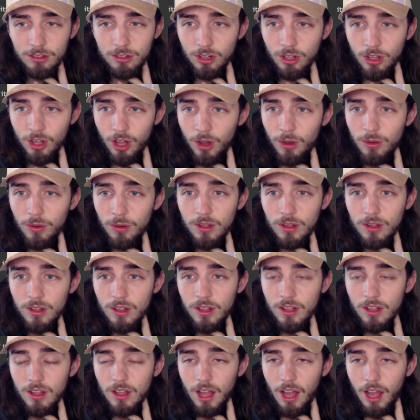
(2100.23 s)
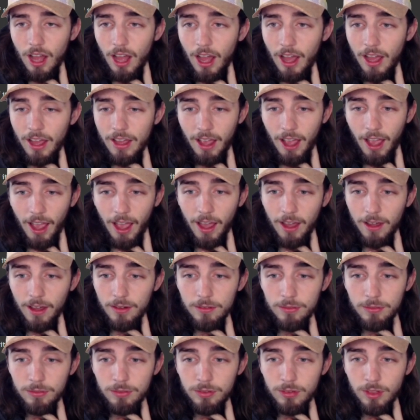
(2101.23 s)
go. I
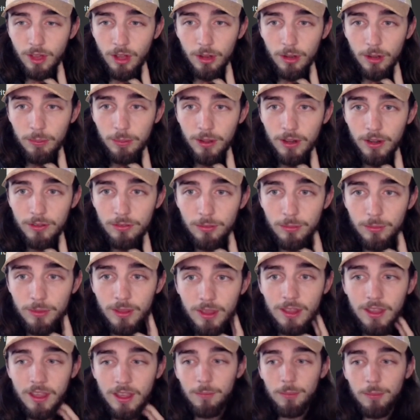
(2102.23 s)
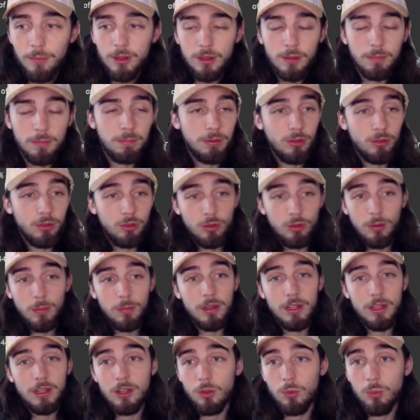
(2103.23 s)
have Sucker Punch from King Gambit to
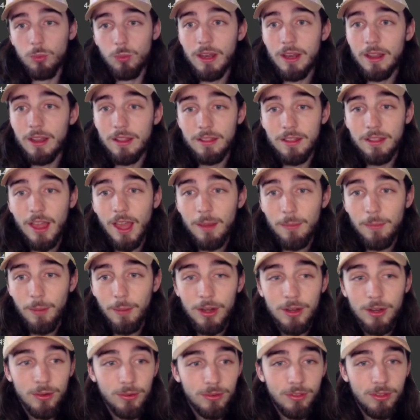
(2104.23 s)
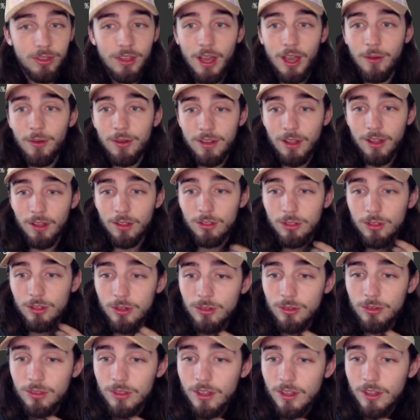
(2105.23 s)
presumably just win this game. I don't see how it does
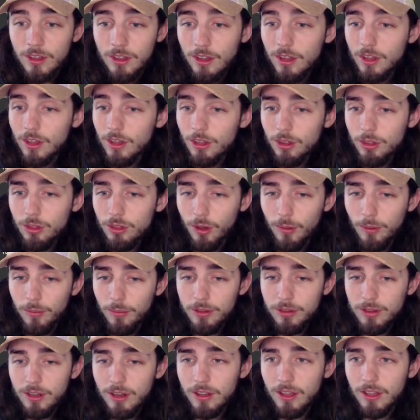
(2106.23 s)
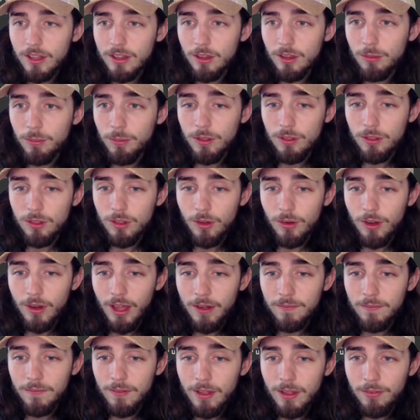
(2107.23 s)
lose. So I'm just going to let this piece go
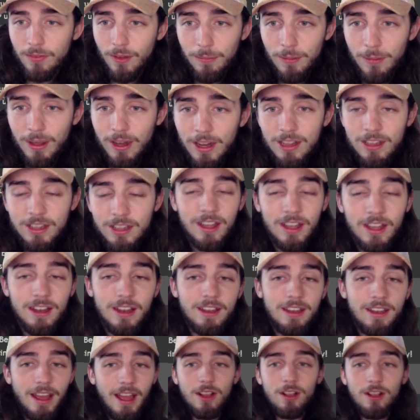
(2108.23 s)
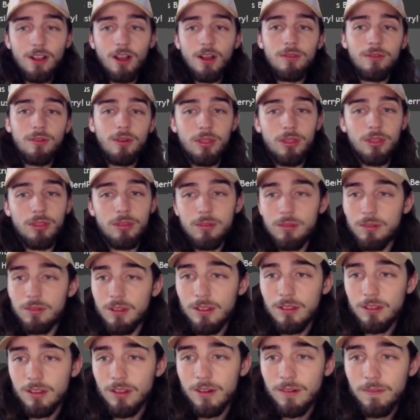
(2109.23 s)
down. If I manage to get an attack off with
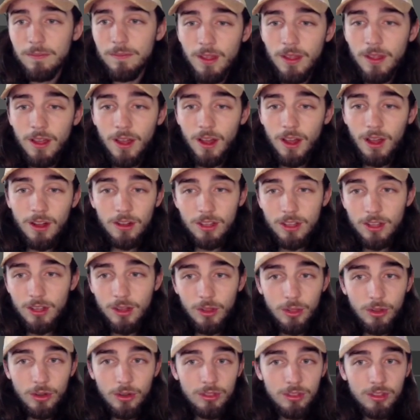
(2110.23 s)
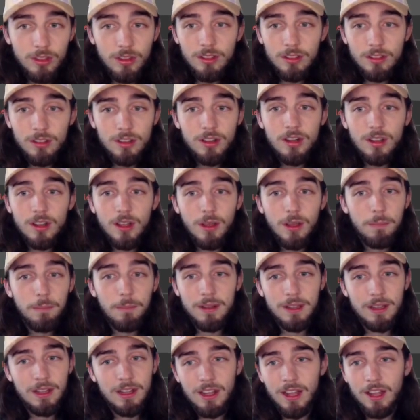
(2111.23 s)
Sneasler, I'll kill their Sneasler.
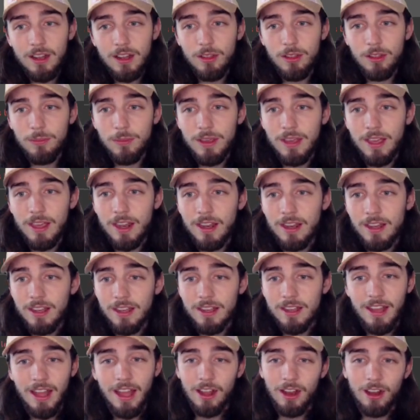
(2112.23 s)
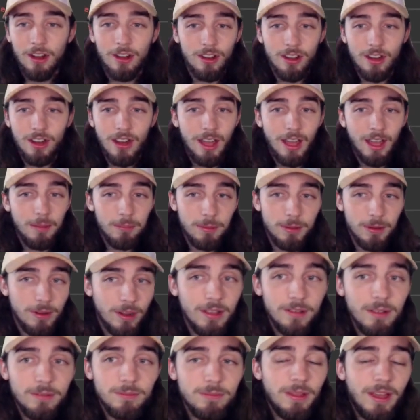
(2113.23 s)
But the chances of me getting the attack aren't going to happen,
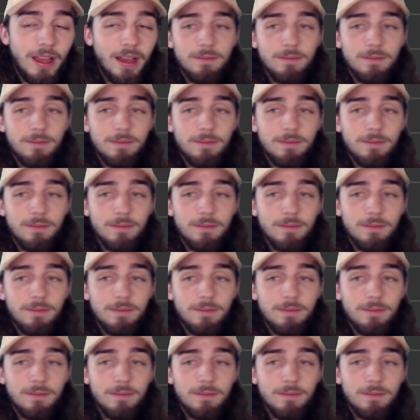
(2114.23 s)
right? Yeah.